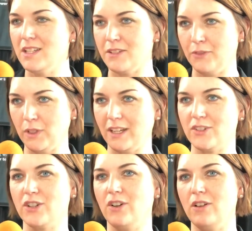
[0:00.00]
It's a full
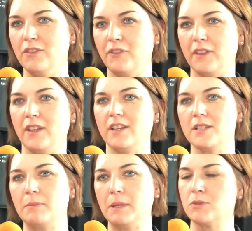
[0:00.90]
electric Golf, and then it's
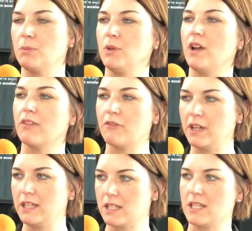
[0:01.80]
the B M W i
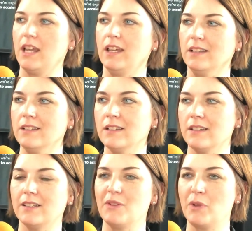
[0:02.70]
three second,
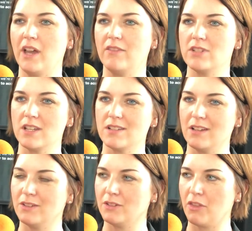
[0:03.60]
and then we have
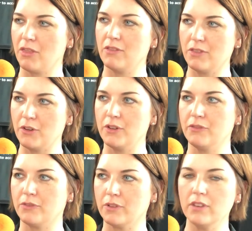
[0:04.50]
Tesla on third
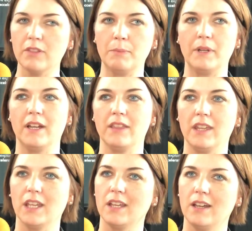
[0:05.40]
and fourth. But I
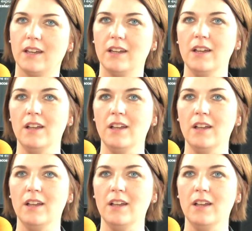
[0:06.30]
think uh,